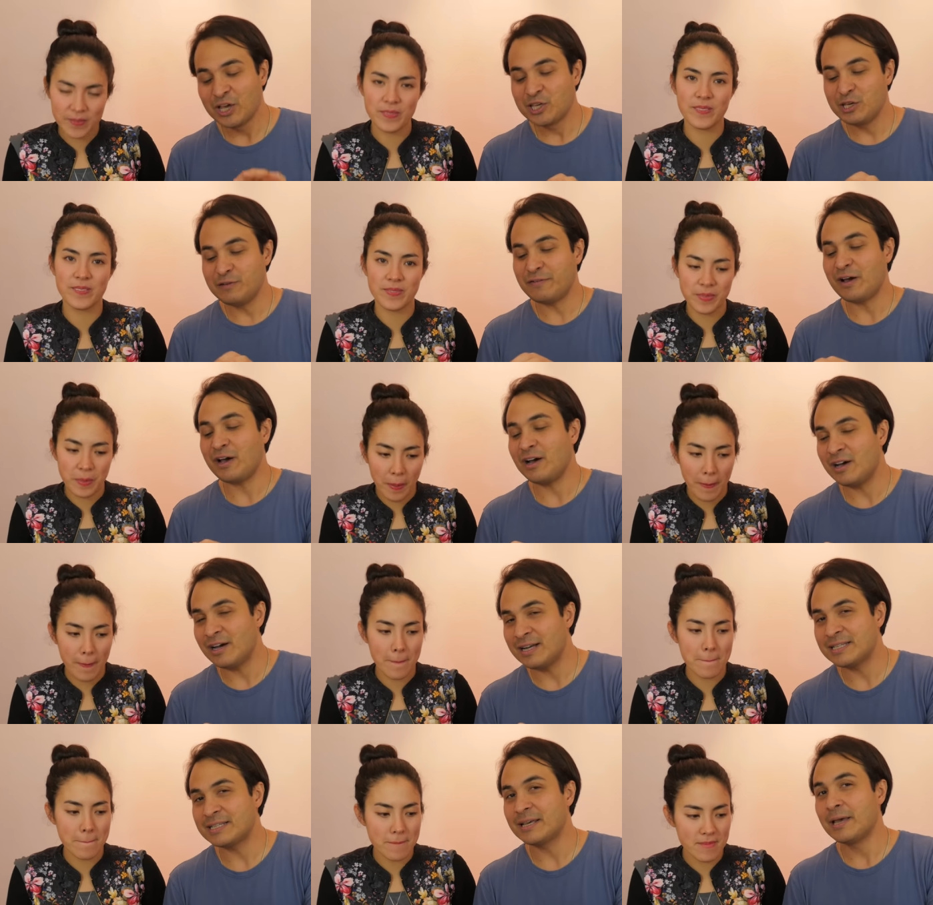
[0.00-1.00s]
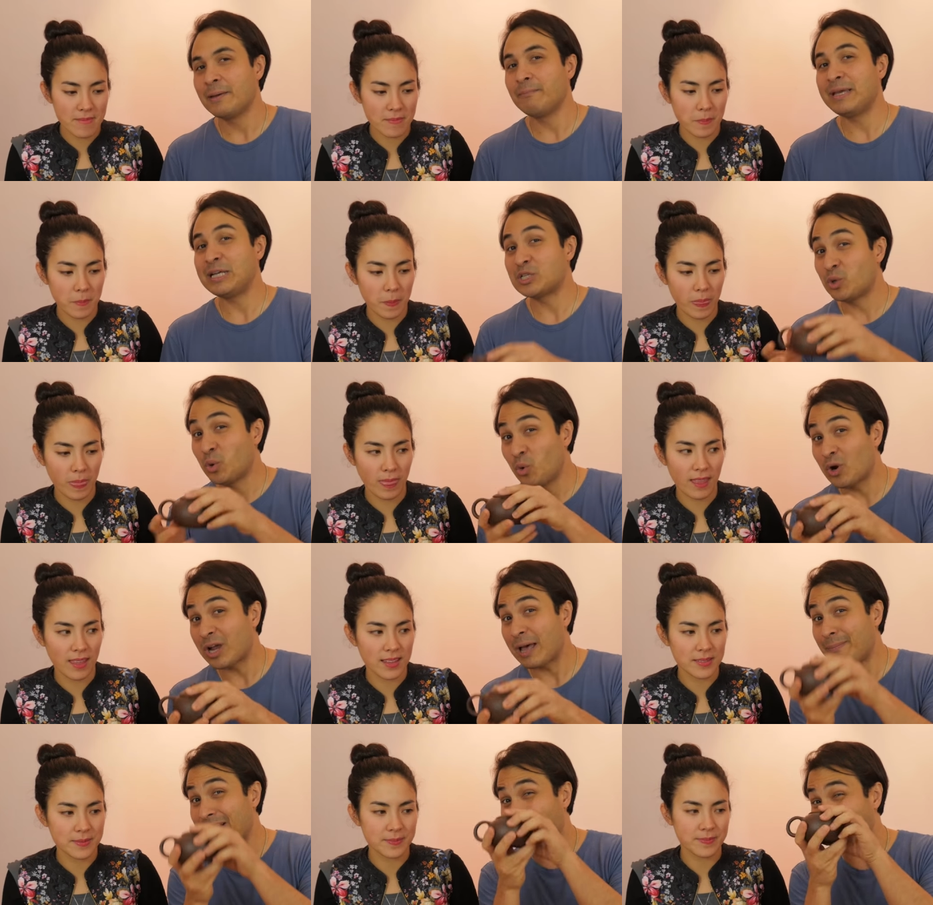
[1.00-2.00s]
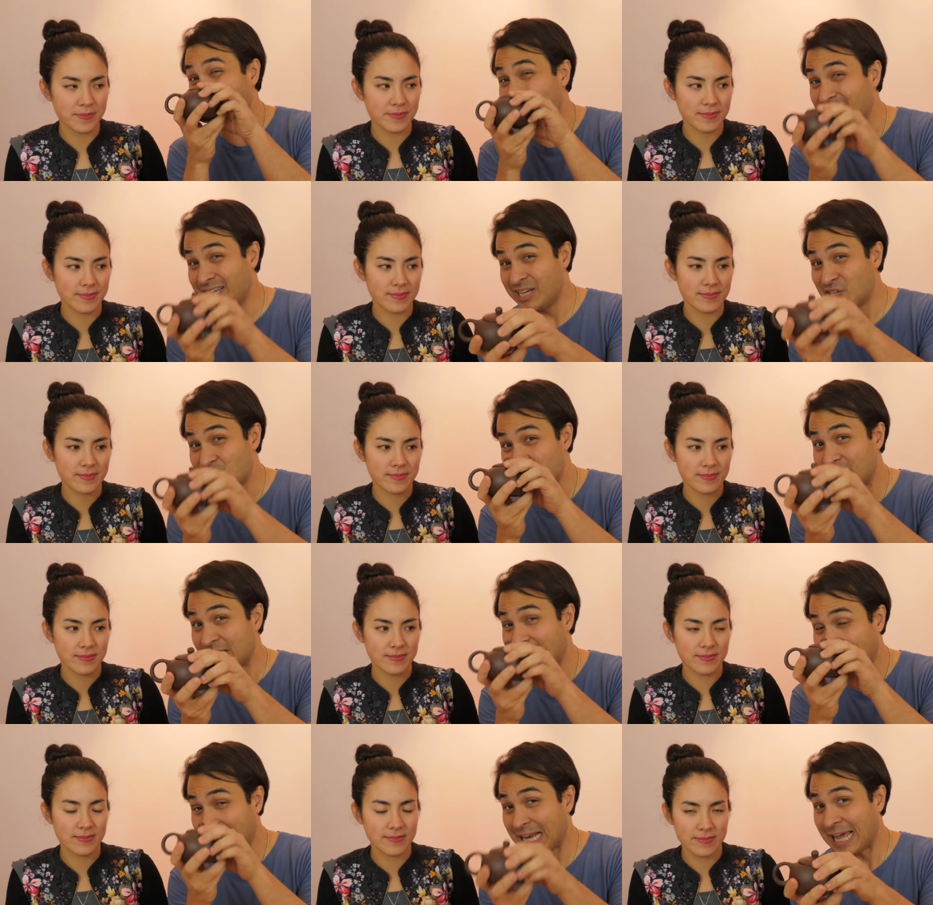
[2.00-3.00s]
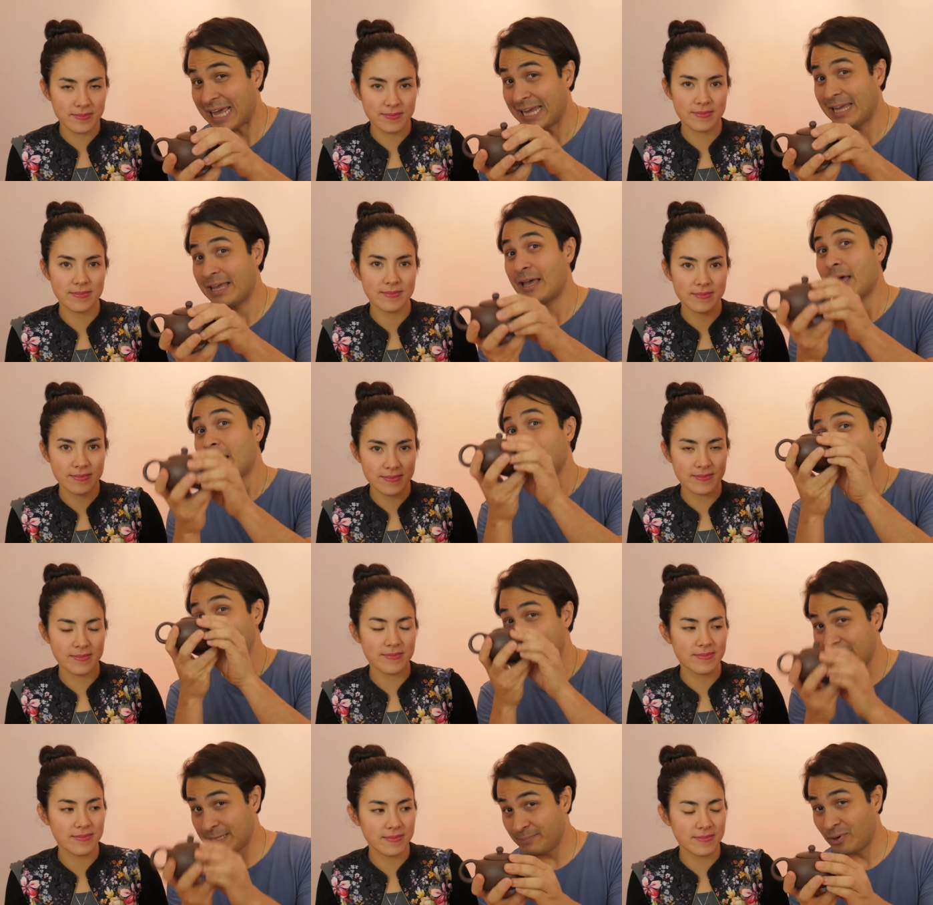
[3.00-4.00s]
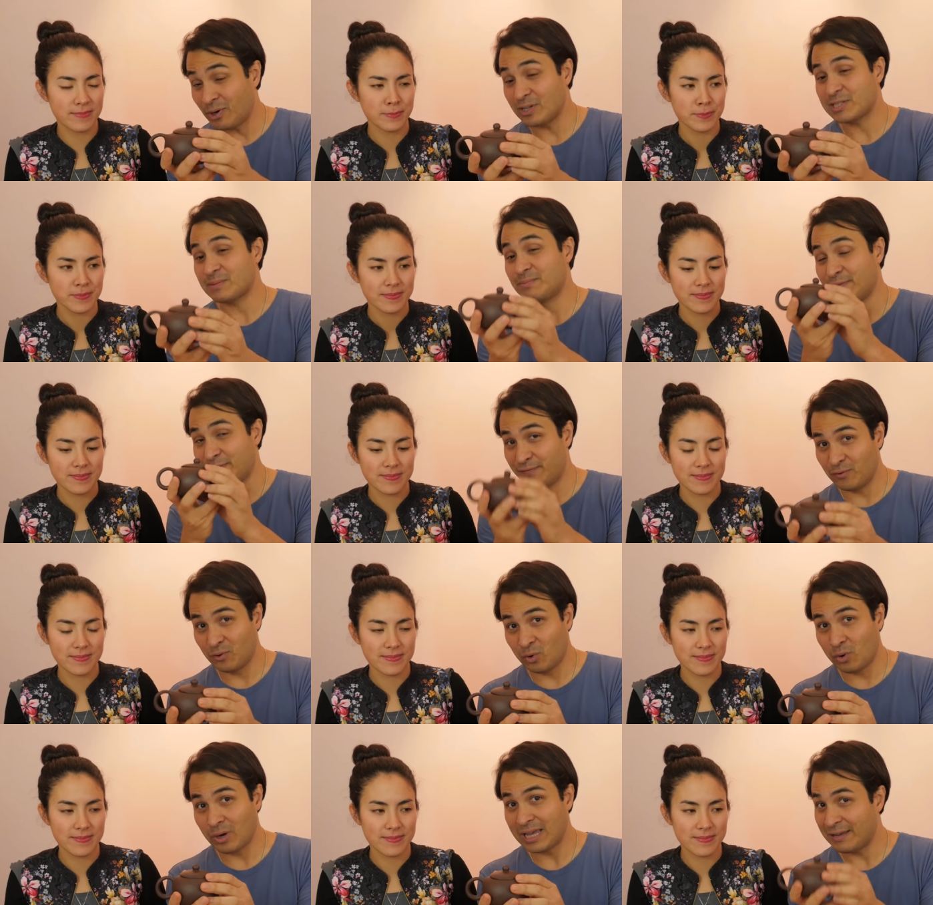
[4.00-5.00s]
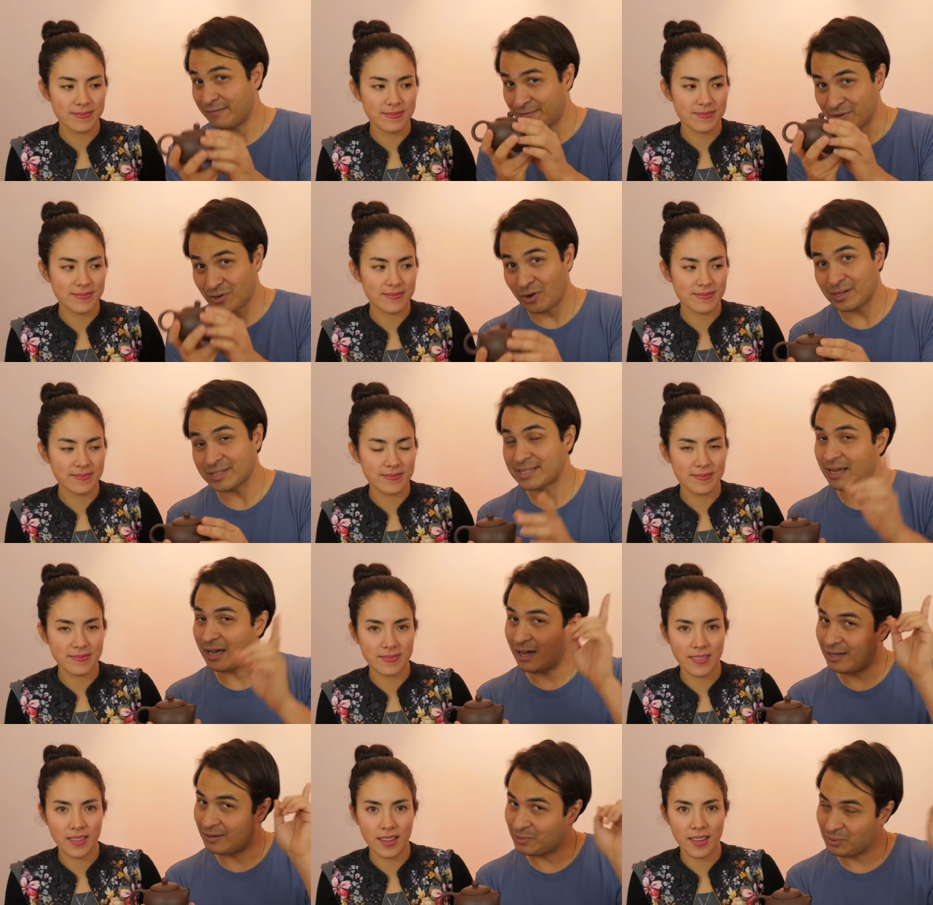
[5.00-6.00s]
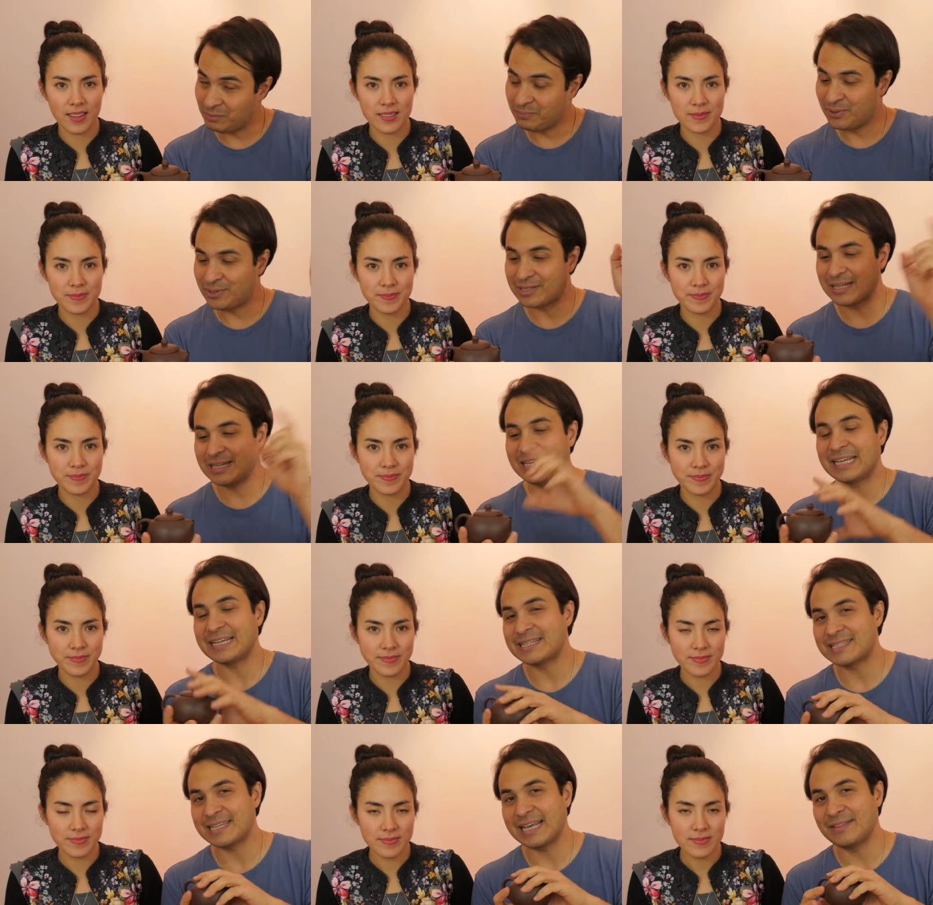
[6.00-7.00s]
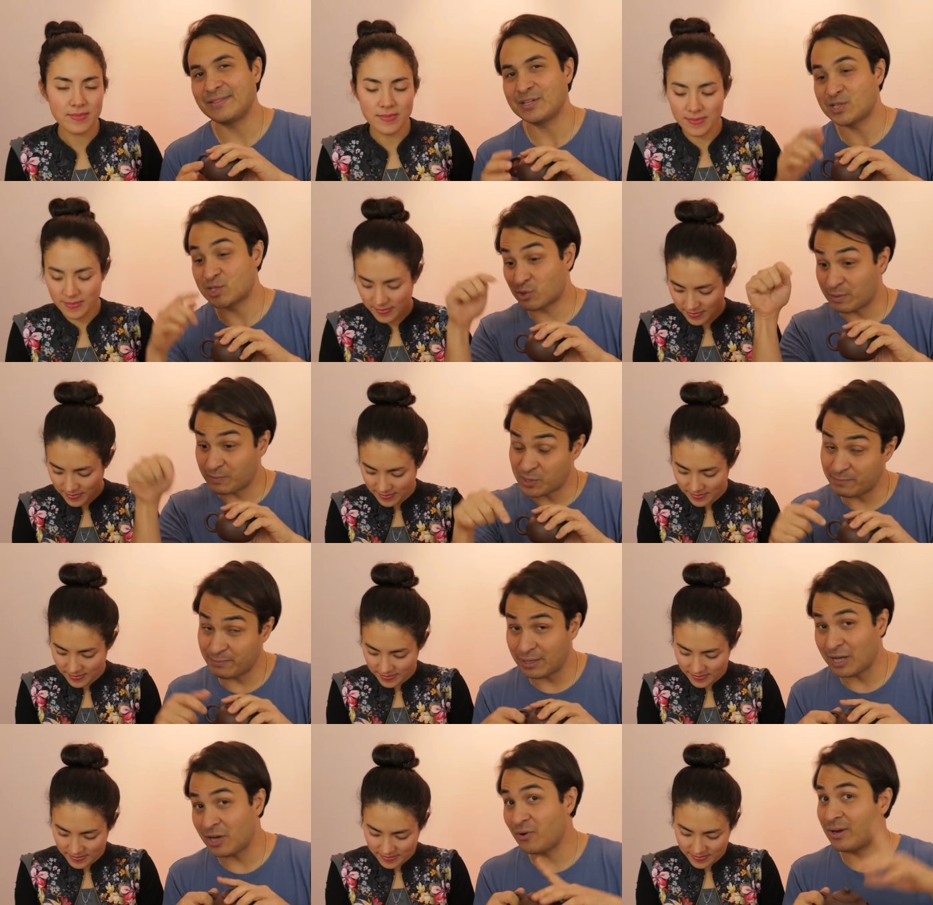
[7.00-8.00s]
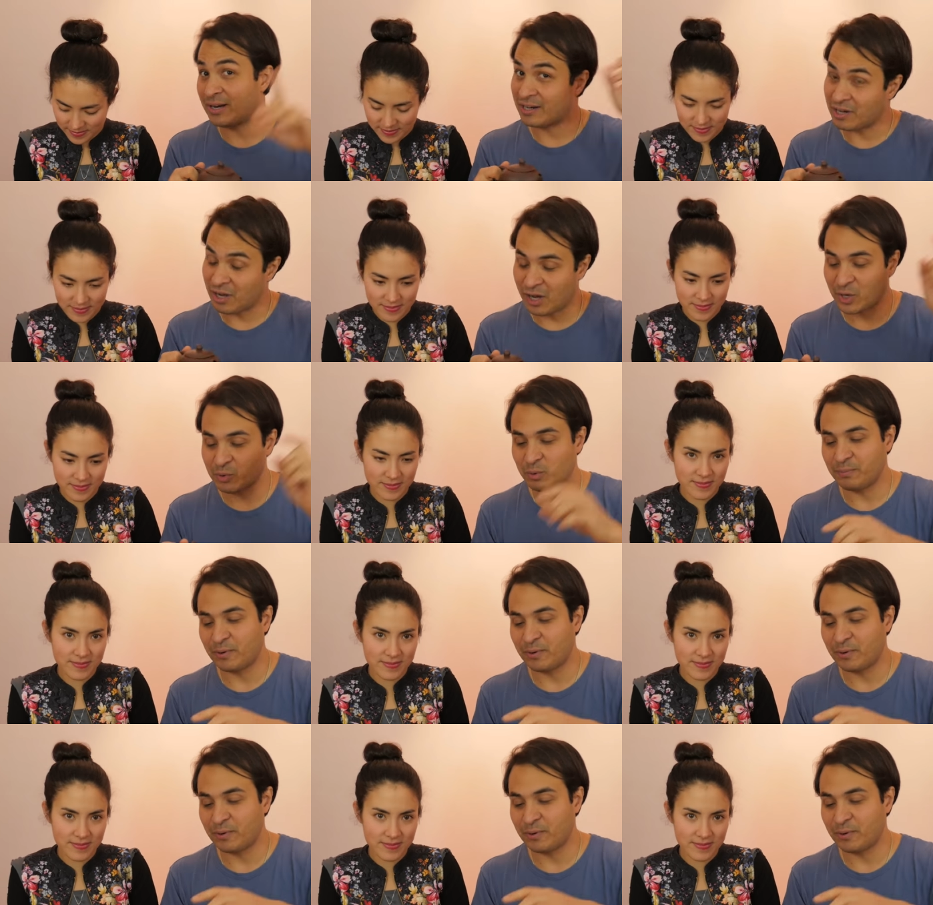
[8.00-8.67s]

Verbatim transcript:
Speaker 1: You've heard me talk about the Yixing clay teapot before. If not, I will put links in the description below and a card will